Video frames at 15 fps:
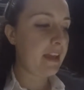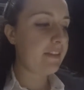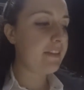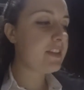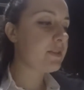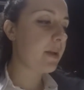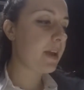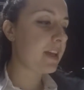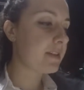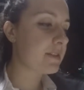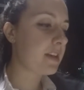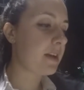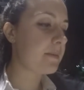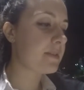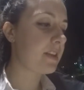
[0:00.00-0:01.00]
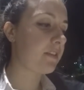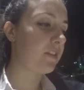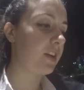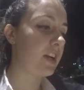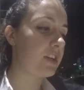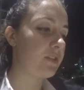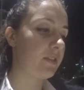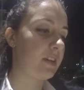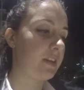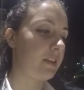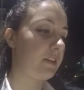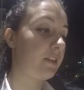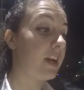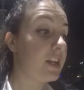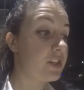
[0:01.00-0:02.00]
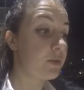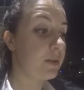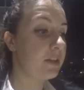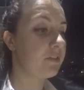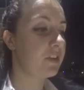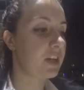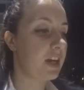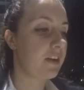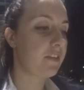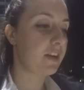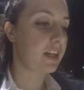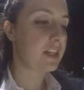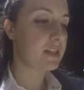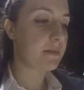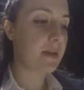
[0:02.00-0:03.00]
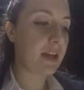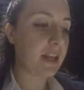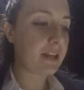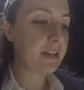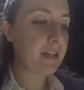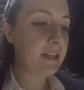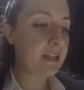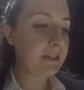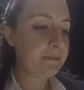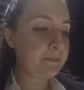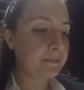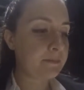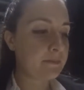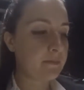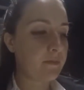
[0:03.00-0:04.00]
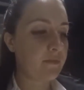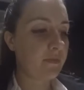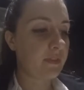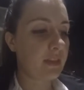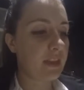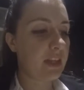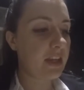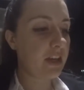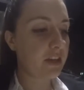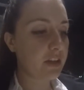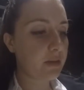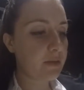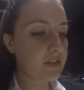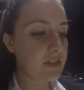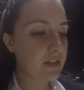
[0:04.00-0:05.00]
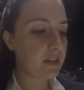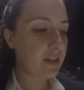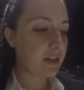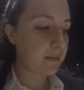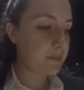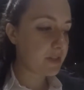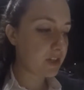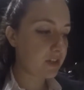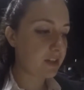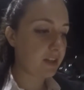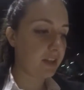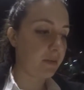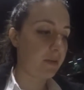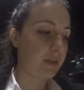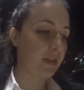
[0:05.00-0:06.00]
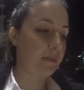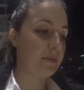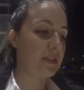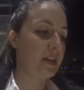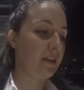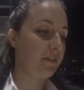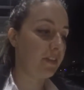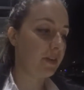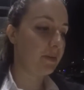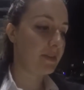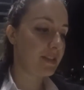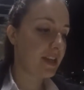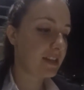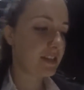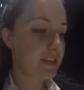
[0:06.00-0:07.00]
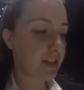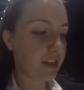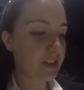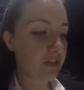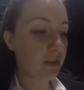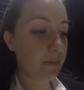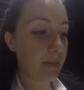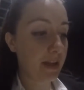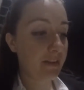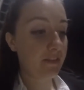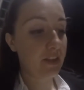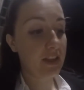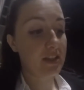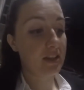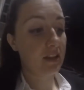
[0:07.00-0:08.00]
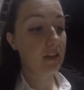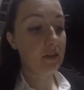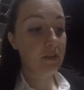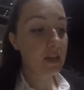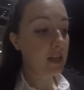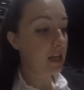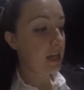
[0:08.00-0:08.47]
In this way, he saw himself gradually, gradually recovering his money. He argued absurdly with himself that it was necessary to remain for this alone.